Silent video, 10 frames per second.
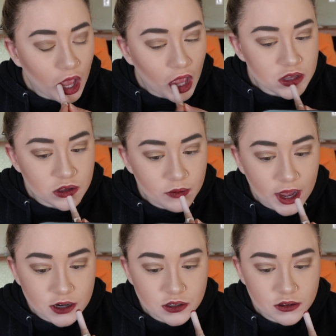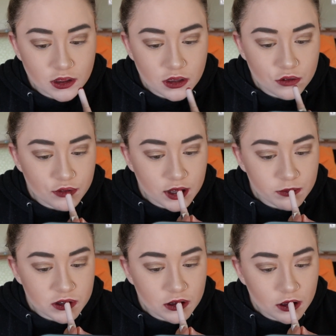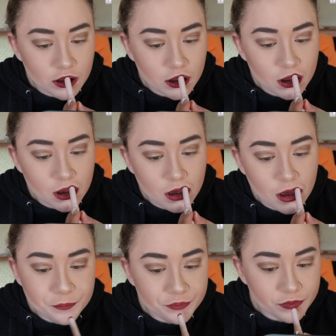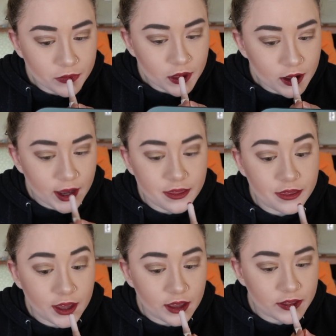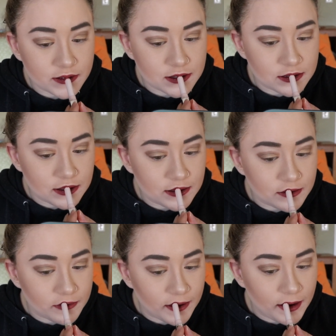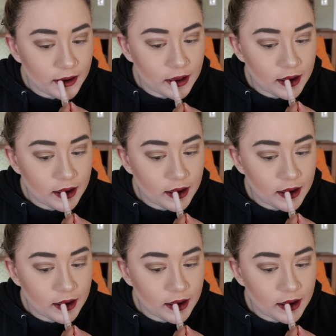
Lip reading: So you actually look like you have lips. I think that's at least what